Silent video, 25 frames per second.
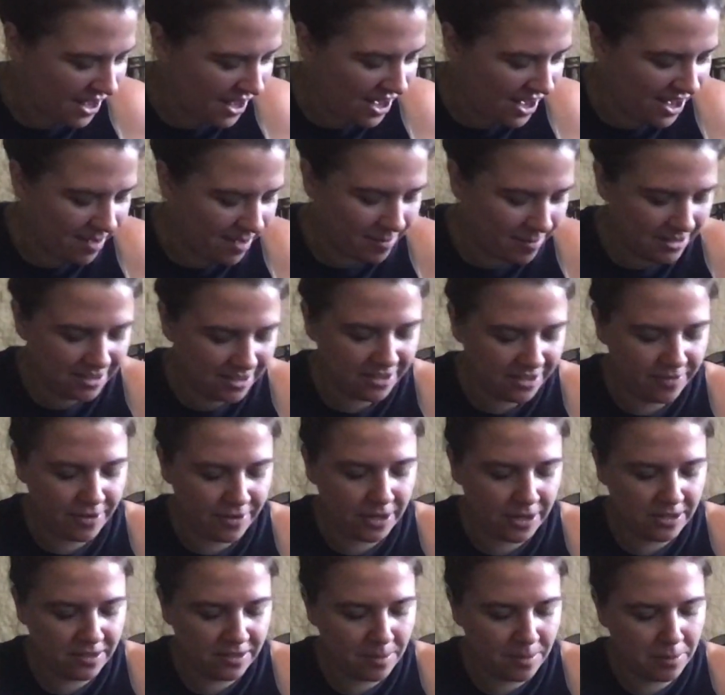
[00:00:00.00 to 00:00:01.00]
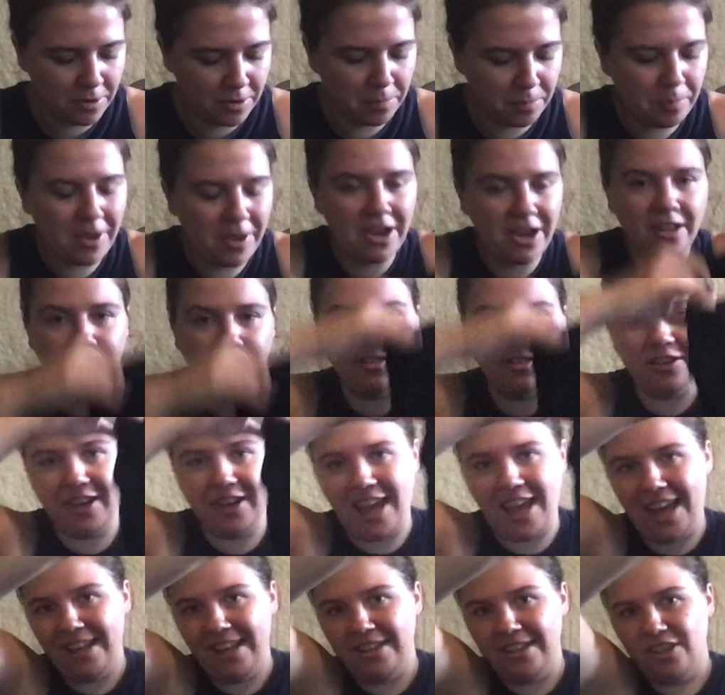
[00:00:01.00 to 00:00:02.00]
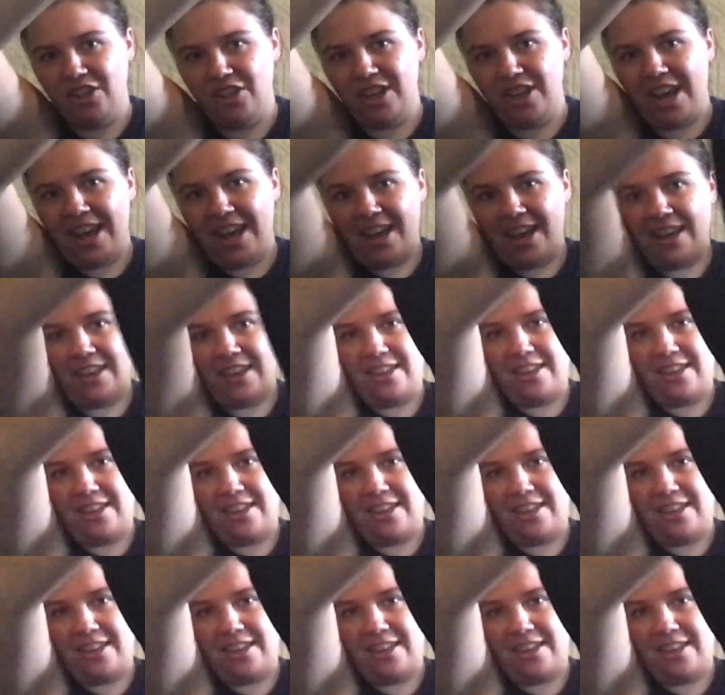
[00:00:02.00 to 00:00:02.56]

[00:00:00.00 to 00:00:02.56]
This is a very similar pair. These are Cat and Jack